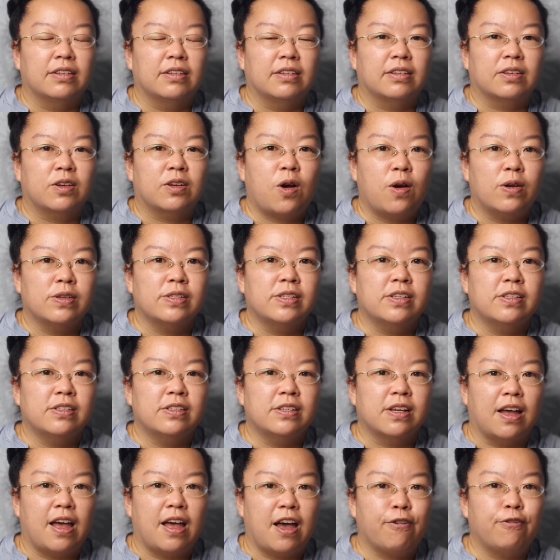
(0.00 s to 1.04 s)
causes a
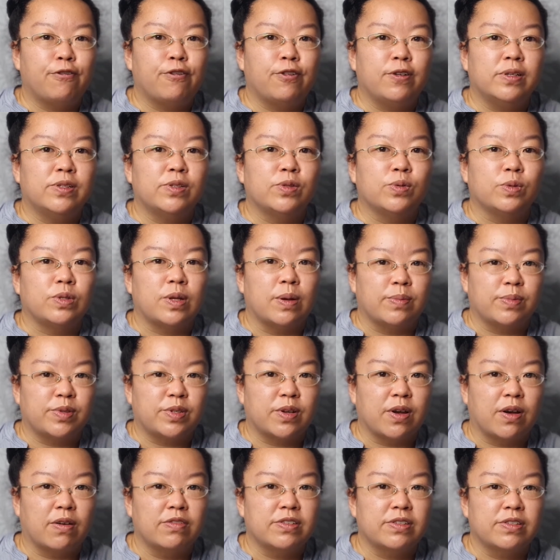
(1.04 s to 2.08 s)
health risk to
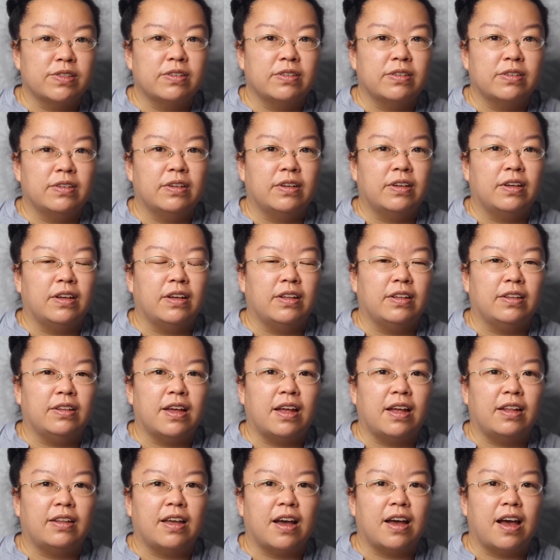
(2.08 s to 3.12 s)
themselves in
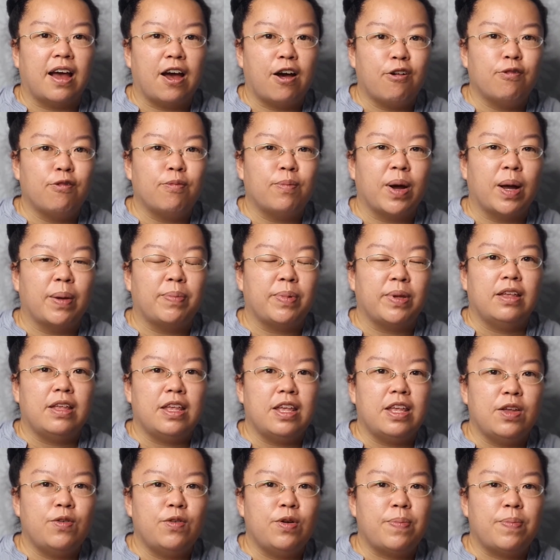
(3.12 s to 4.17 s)
that their health might be
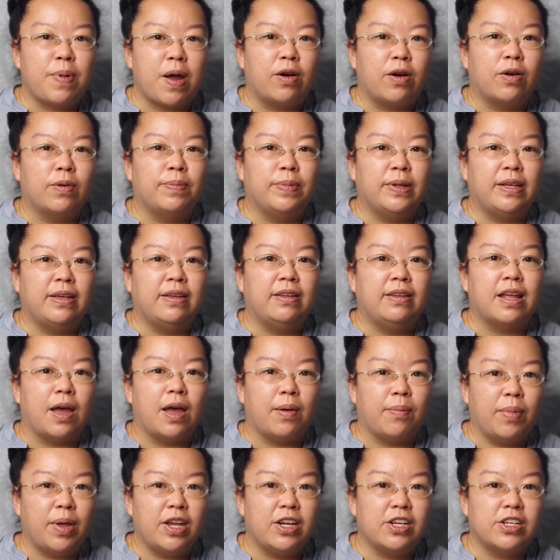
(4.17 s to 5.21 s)
irreparably
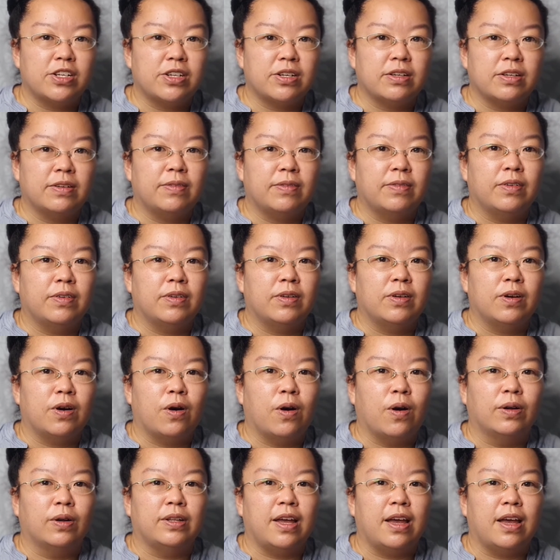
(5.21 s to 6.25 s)
damaged,
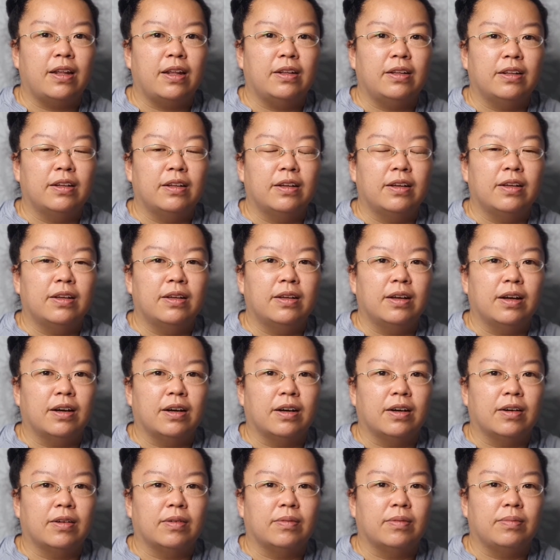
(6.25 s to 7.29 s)
or that
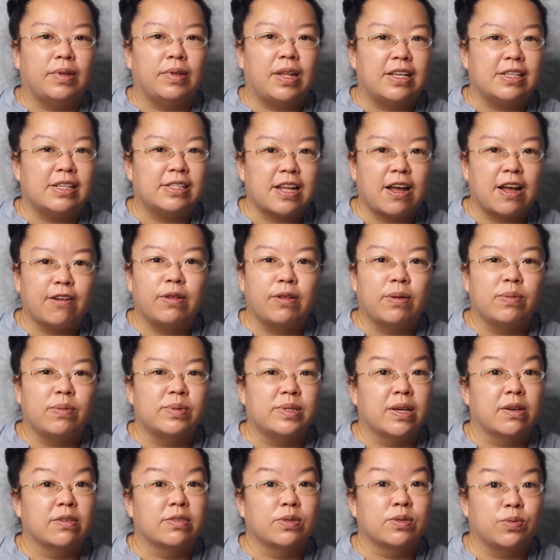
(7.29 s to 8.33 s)
they starve
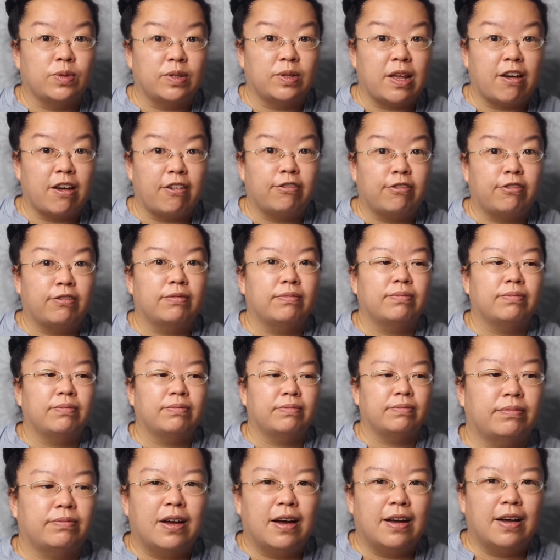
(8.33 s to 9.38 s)
themselves to death.
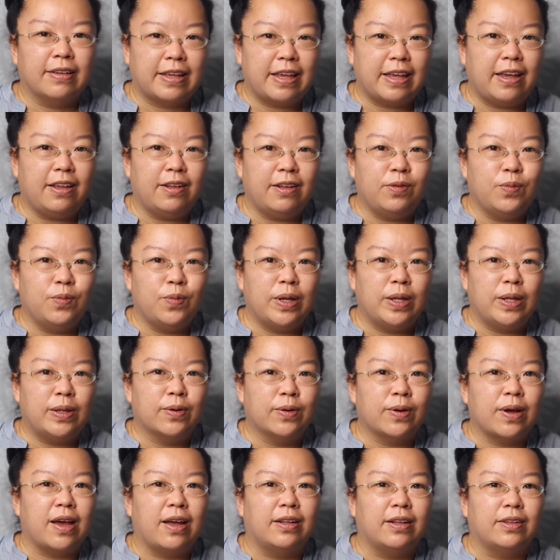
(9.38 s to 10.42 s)
Again, we look
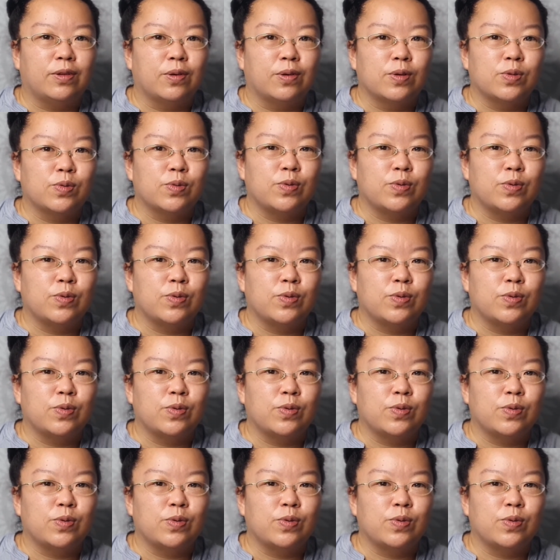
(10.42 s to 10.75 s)
at those with